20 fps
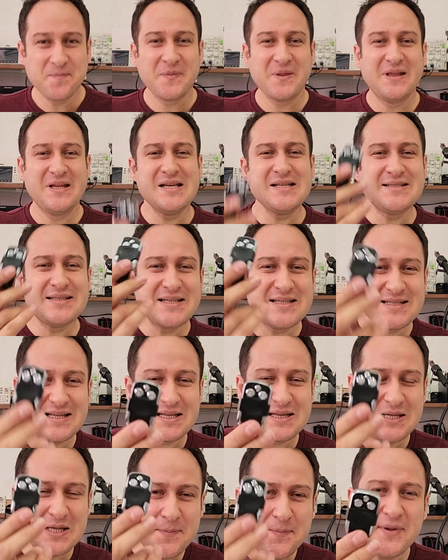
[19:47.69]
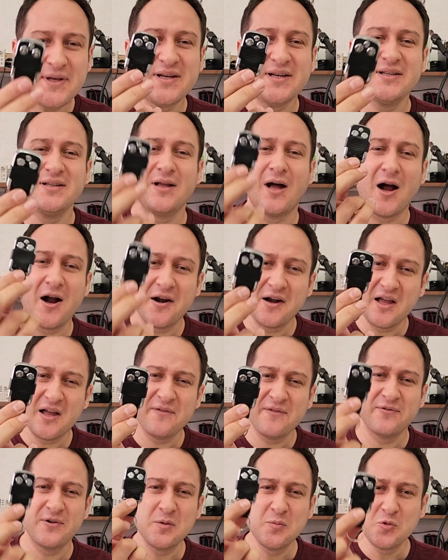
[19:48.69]
This is a typical
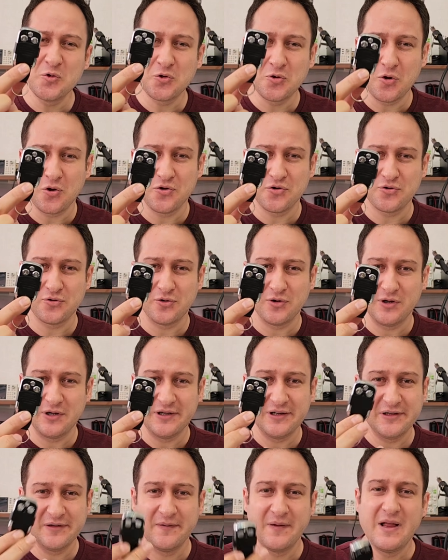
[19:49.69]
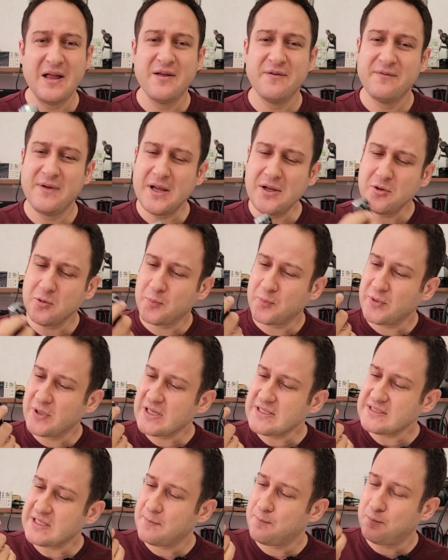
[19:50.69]
RF remote controller. When you
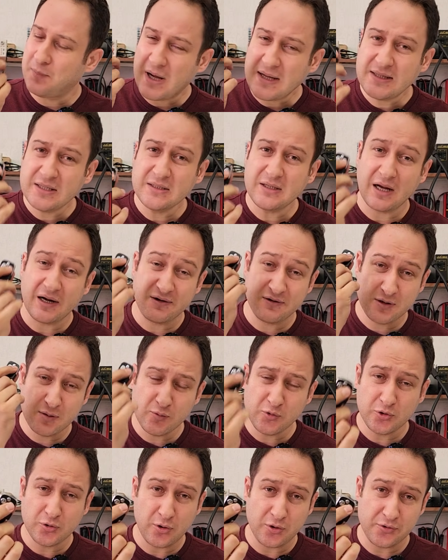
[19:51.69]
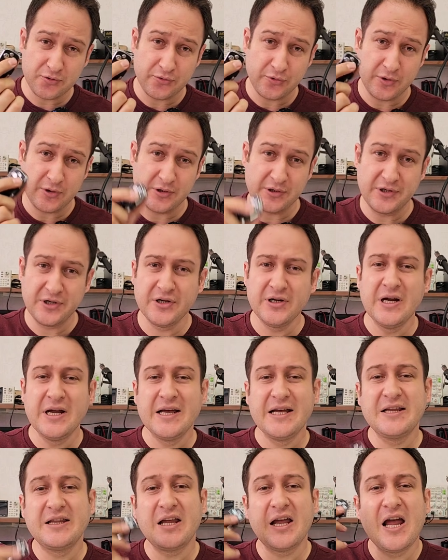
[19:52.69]
press a button on remote controller,
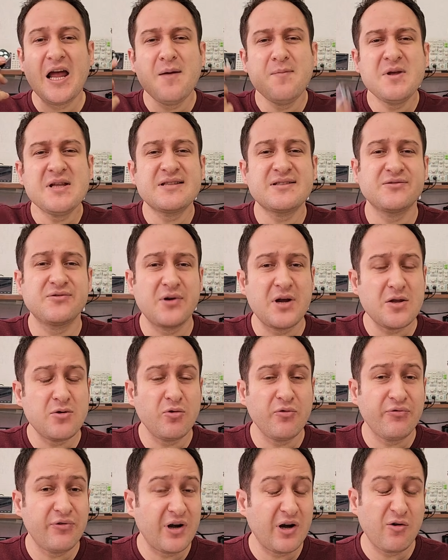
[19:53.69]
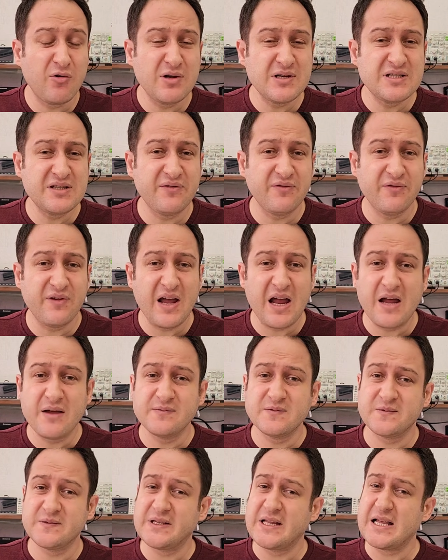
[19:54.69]
it emits radio frequency waves
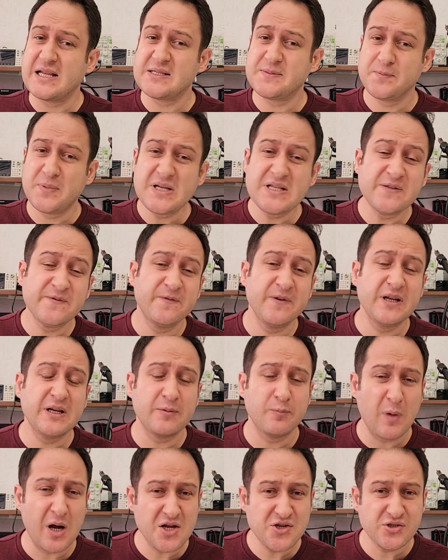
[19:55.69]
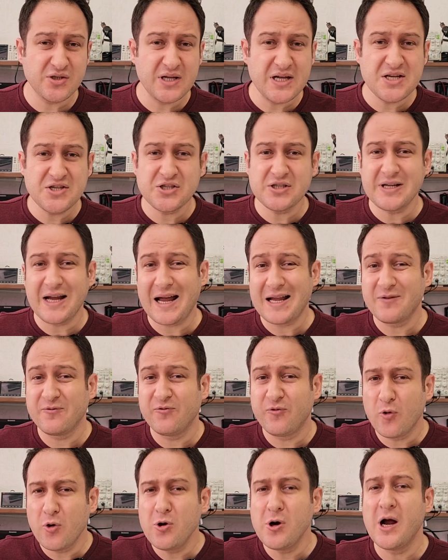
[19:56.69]
with a specific modulation at
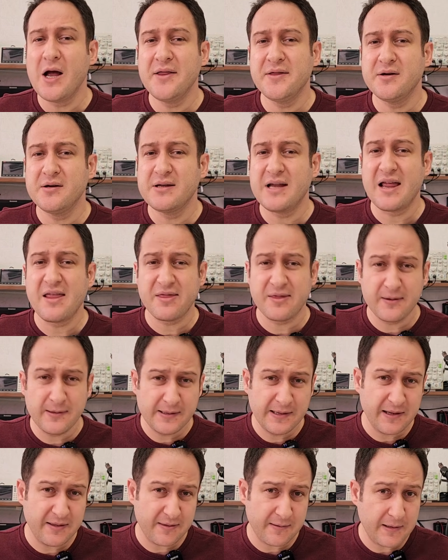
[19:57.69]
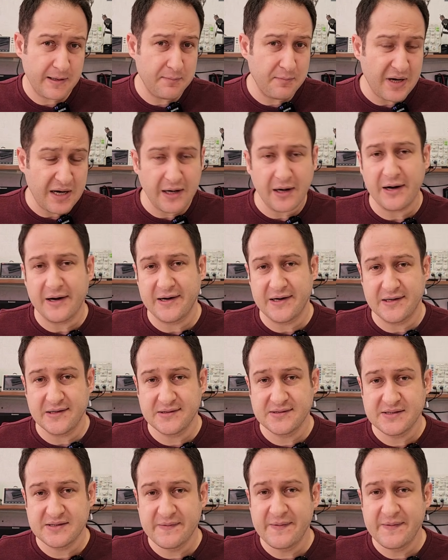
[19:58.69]
433
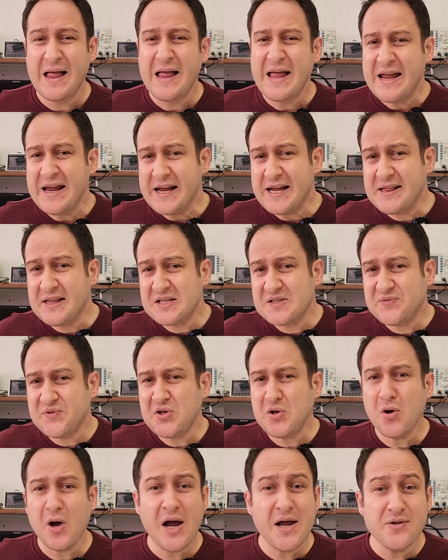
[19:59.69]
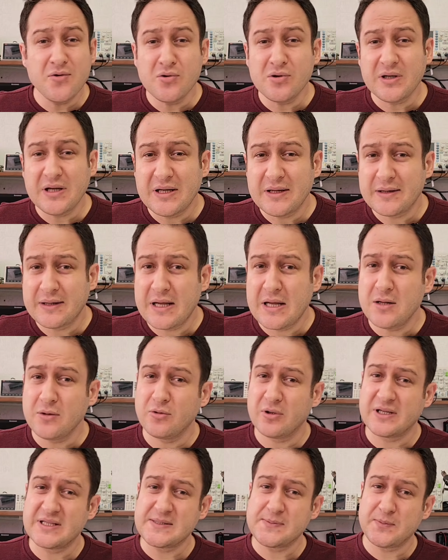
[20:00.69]
MHz. In this video, I don't intend to
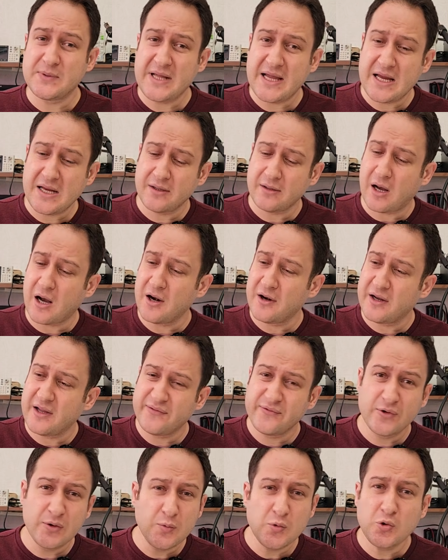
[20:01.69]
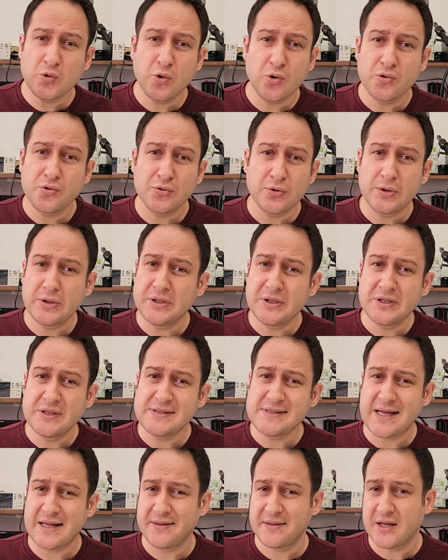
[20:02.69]
explain RF remote controllers
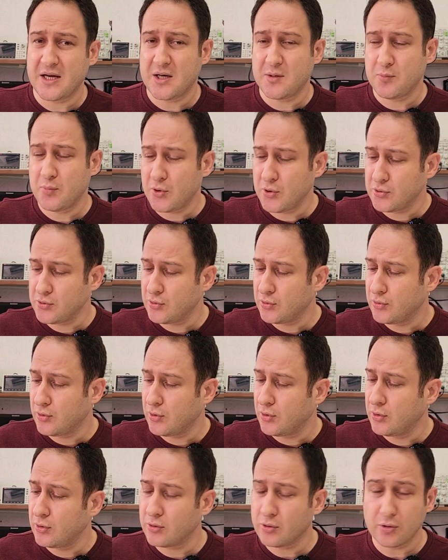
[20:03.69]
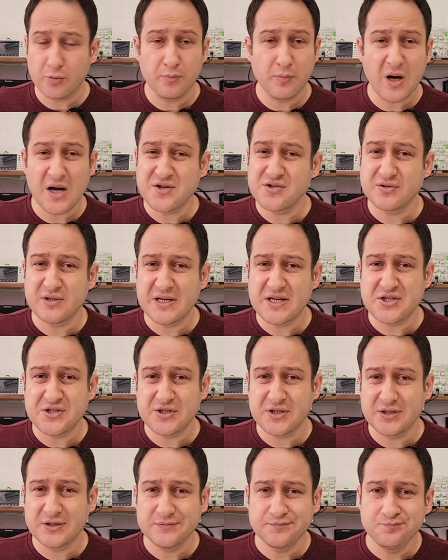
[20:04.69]
and their protocol or
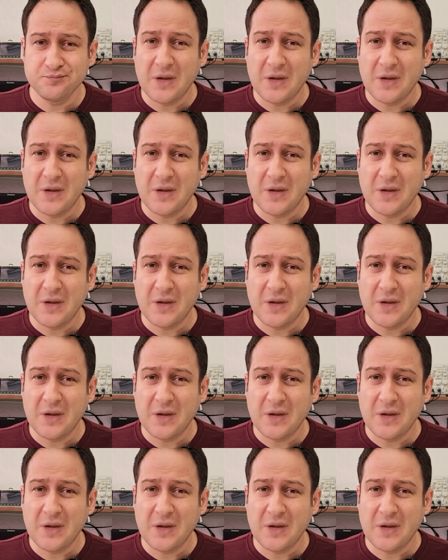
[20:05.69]
modulation.